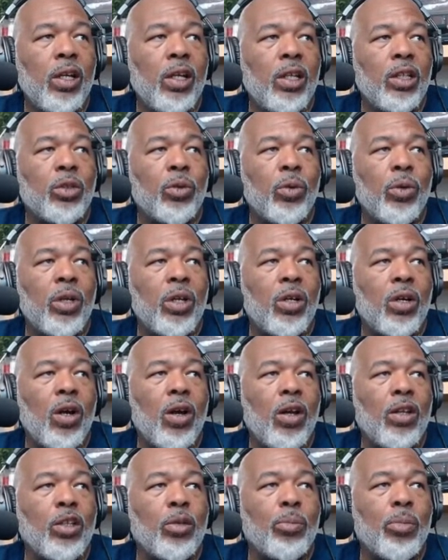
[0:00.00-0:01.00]
so he
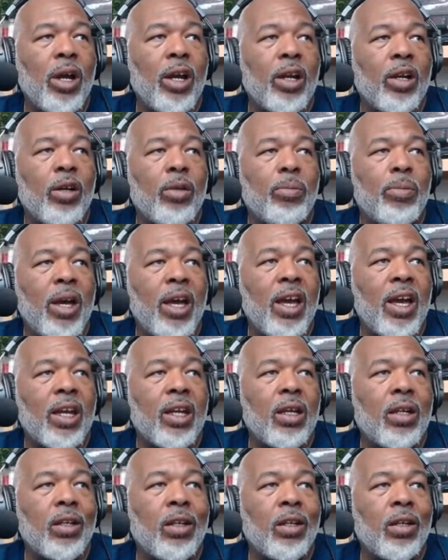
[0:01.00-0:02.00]
called the biker back
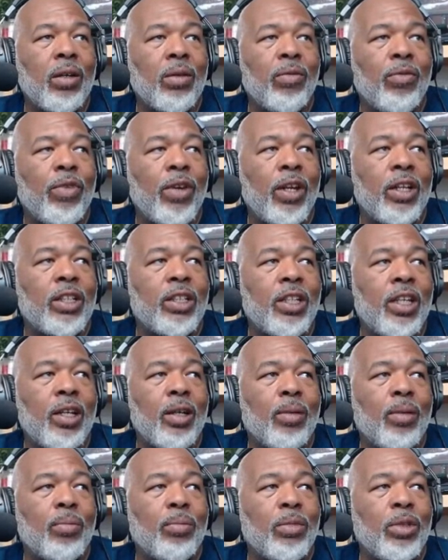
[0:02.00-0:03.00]
and convinced
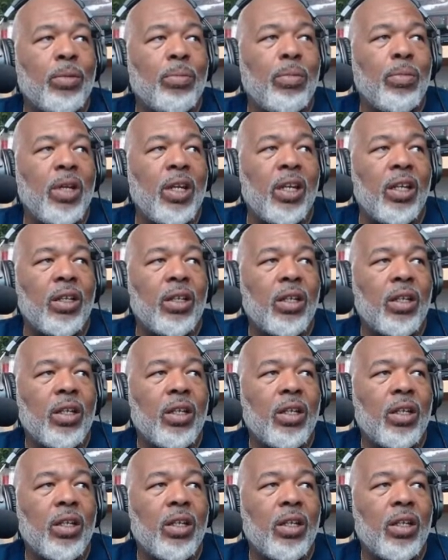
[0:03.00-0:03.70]
him to meet.